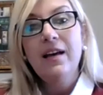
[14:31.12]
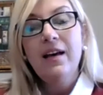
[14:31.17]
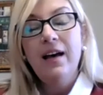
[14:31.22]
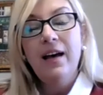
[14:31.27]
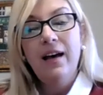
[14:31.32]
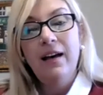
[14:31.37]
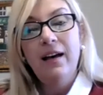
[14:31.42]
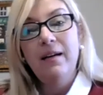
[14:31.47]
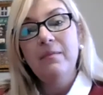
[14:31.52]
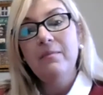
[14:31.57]

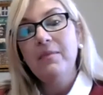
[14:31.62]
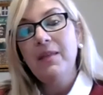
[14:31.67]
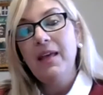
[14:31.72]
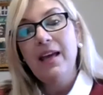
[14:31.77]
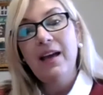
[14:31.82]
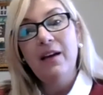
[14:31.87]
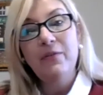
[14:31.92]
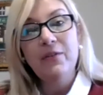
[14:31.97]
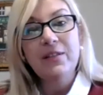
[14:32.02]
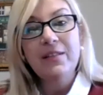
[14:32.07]
They
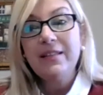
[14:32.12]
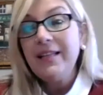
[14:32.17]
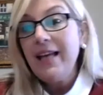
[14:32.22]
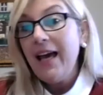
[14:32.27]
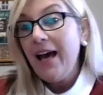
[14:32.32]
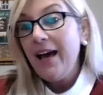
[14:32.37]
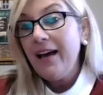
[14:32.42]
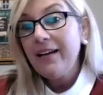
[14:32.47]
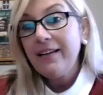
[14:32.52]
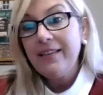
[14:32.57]
have a
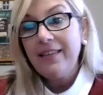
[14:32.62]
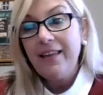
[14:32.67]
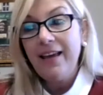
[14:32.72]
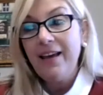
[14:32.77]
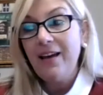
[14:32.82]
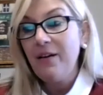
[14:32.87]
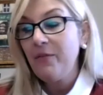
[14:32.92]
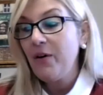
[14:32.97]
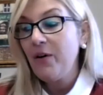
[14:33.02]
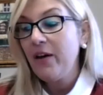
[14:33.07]
snack. They
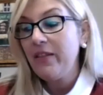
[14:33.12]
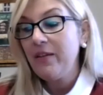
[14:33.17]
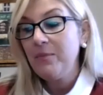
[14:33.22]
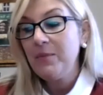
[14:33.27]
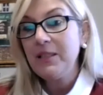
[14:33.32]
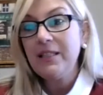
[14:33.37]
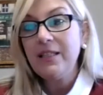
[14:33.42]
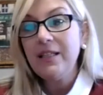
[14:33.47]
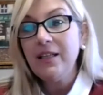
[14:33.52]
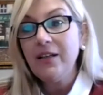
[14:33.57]
have all the
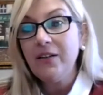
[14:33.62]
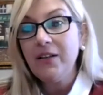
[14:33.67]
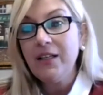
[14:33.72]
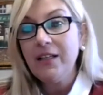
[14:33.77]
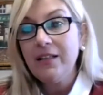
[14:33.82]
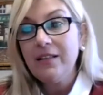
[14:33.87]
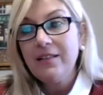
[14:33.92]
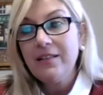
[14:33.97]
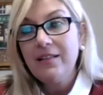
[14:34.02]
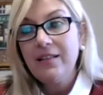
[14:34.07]

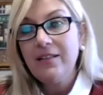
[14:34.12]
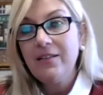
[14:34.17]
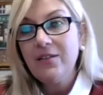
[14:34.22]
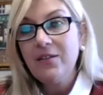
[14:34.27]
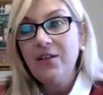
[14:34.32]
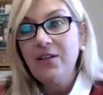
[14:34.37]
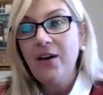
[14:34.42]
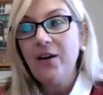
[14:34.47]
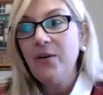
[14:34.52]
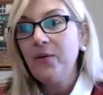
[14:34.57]
materials. And
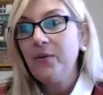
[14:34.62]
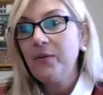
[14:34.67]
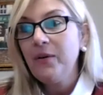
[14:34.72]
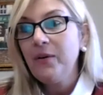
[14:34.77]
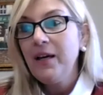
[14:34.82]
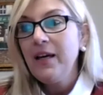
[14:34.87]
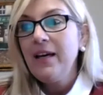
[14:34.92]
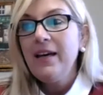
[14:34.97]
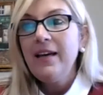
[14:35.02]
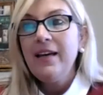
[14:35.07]
so
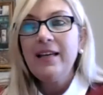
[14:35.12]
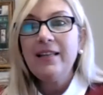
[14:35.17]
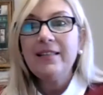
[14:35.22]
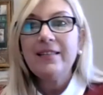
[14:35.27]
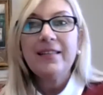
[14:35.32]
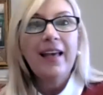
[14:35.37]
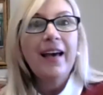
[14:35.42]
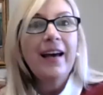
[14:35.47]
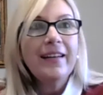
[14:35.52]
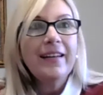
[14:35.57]

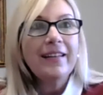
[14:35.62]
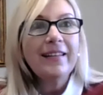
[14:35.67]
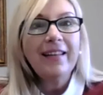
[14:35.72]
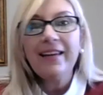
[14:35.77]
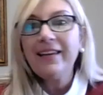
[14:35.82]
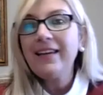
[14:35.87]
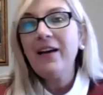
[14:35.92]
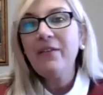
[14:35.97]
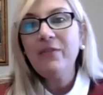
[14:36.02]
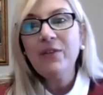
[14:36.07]
it's kind of
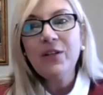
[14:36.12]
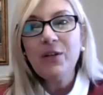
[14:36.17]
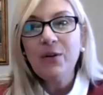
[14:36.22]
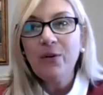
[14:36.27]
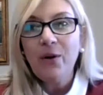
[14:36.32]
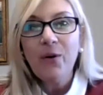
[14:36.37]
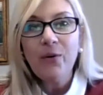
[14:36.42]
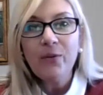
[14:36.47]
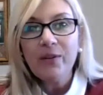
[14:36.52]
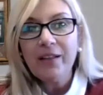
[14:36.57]
like having
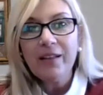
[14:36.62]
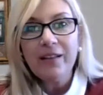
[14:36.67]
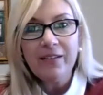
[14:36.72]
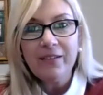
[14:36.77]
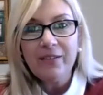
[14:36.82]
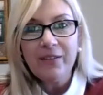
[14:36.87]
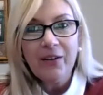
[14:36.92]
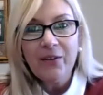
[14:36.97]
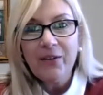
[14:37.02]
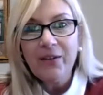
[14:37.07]
your own
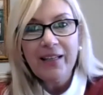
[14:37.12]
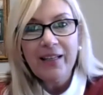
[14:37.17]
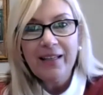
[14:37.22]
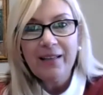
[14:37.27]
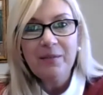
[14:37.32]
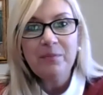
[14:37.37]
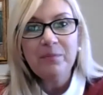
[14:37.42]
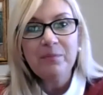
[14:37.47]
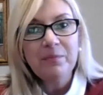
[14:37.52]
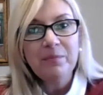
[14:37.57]
little
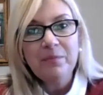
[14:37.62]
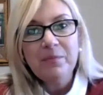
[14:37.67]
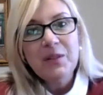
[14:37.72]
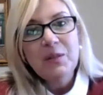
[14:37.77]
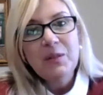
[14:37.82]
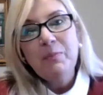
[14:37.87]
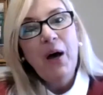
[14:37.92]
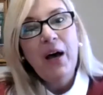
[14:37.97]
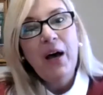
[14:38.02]
learning spot